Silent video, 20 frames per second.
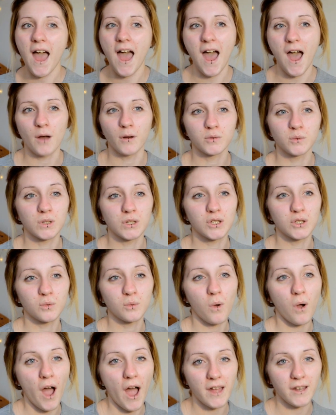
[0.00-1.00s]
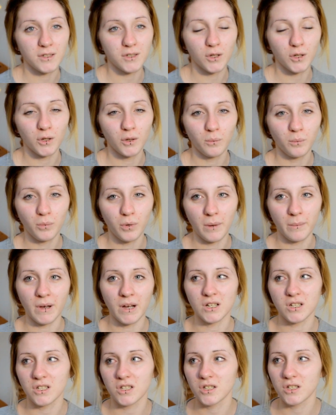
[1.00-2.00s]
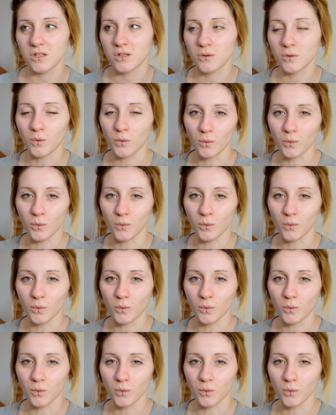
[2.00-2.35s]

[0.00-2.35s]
out, which is what I do pretty much